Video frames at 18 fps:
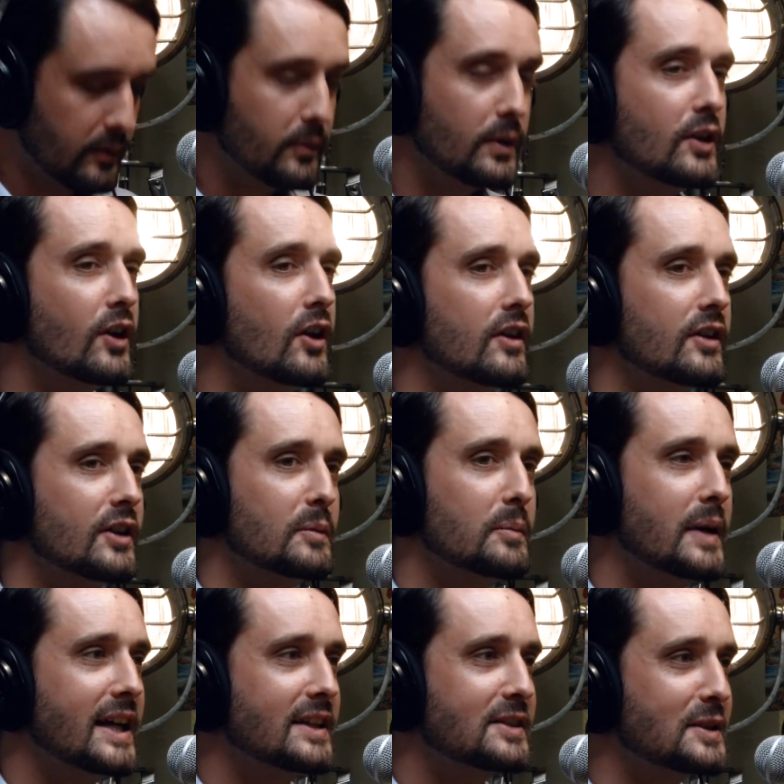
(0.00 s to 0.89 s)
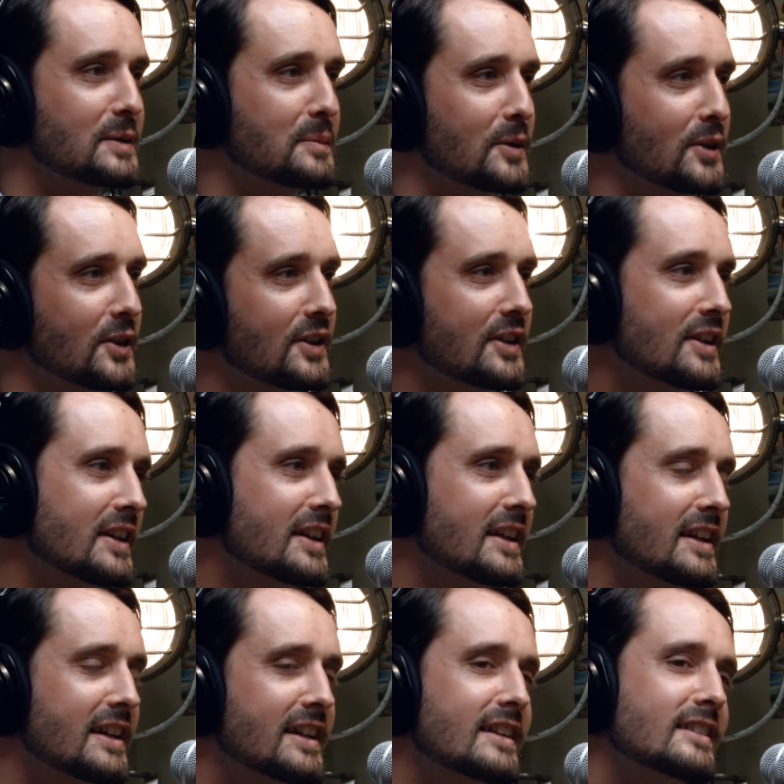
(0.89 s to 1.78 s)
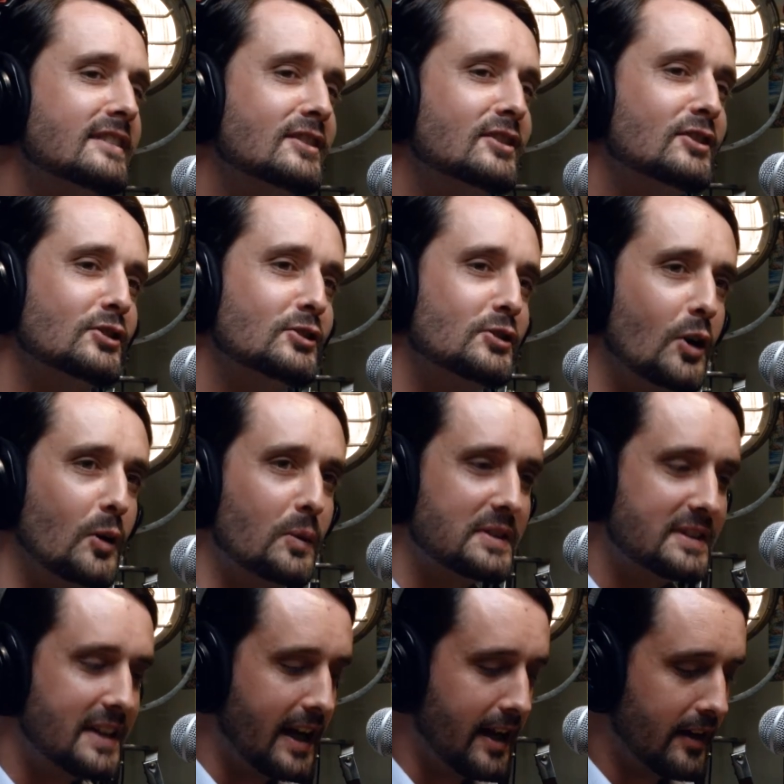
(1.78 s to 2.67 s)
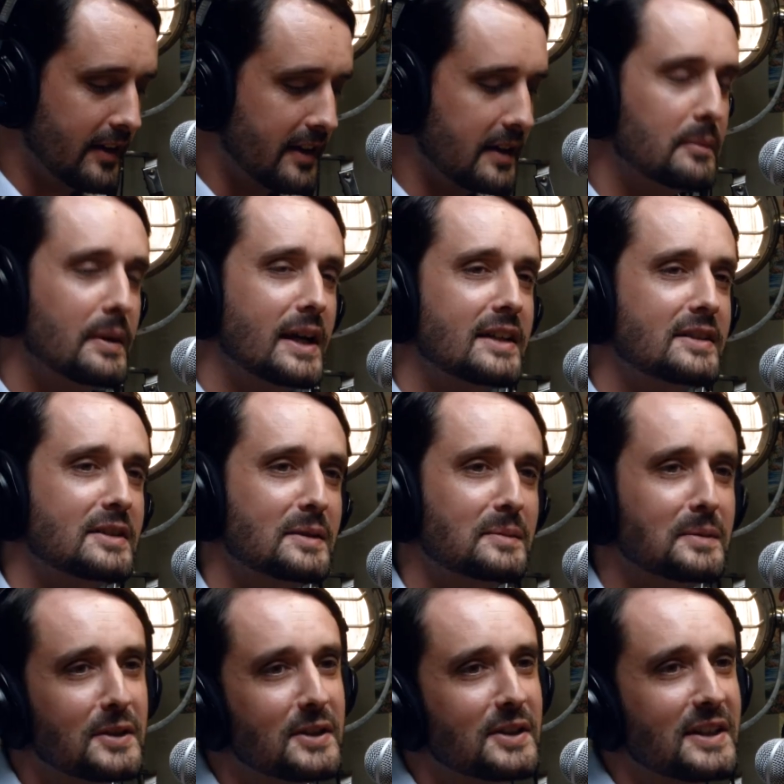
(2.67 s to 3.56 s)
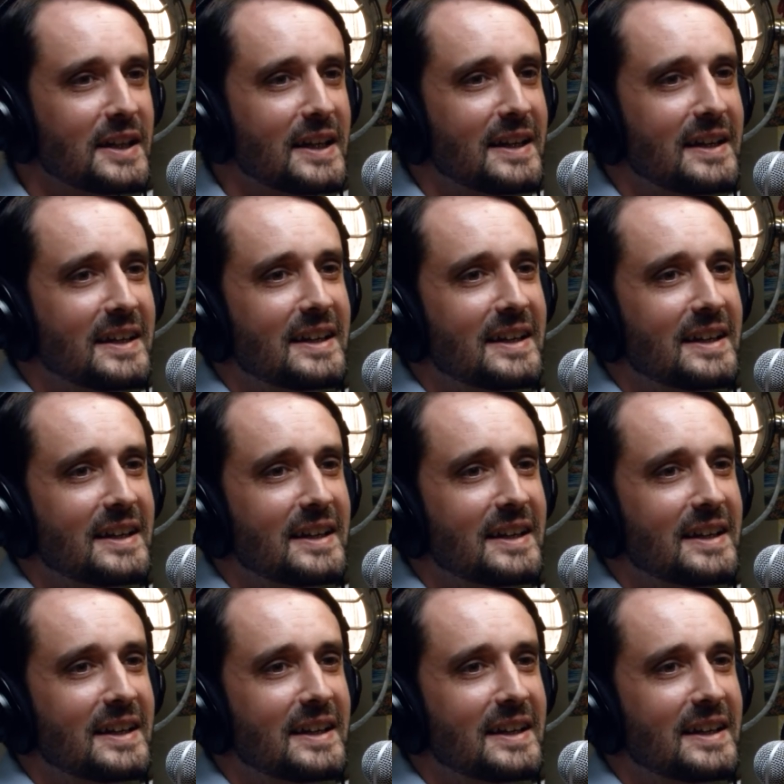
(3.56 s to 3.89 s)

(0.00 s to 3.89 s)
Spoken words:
We call her basketball. She's just always carrying a basketball. Yeah.